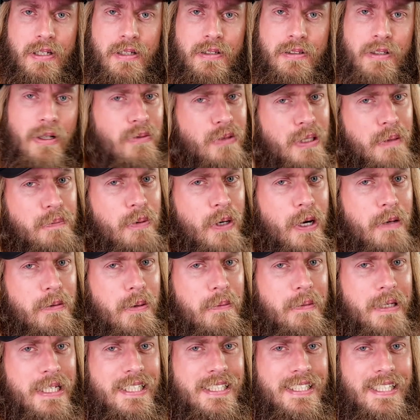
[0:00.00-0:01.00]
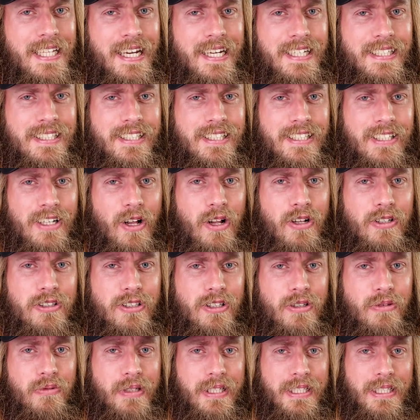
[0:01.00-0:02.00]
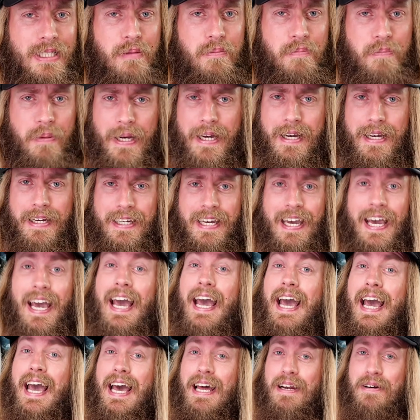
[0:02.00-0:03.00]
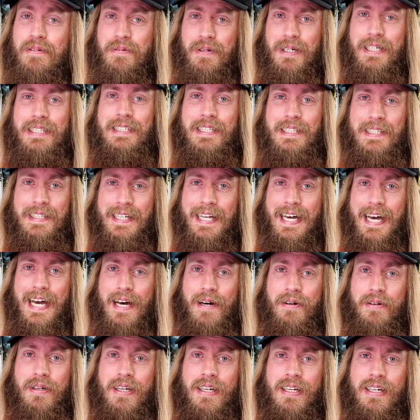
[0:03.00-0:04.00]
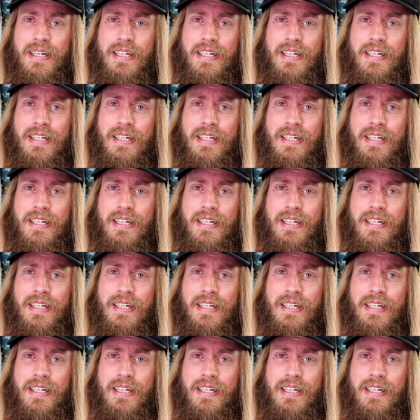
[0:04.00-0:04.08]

The only problem is that it's also really big and really loud,